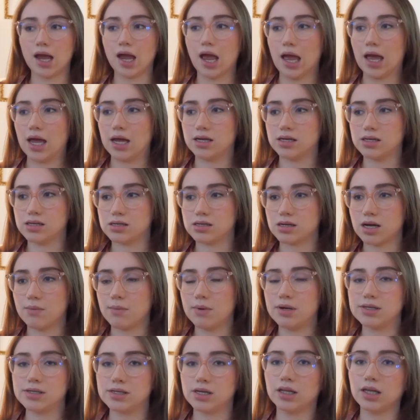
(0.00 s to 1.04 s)
And I
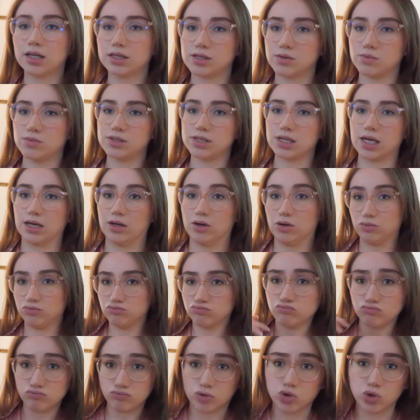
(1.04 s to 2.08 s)
mean, it's not like someone's like
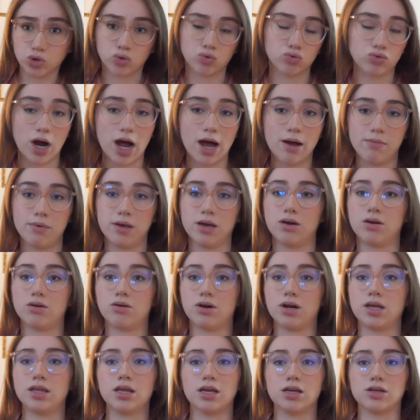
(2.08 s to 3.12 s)
grabbing it or
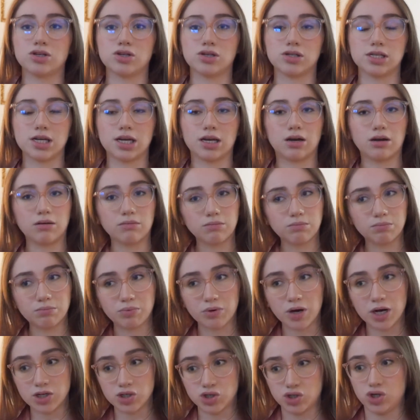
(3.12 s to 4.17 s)
anything, it's just like
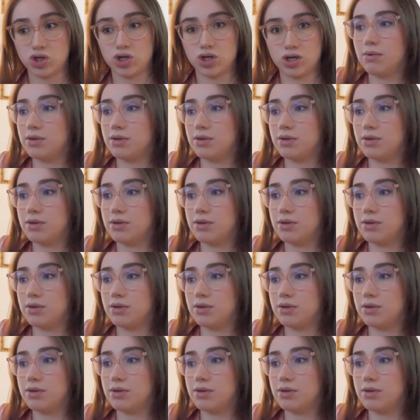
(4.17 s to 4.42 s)
pressure,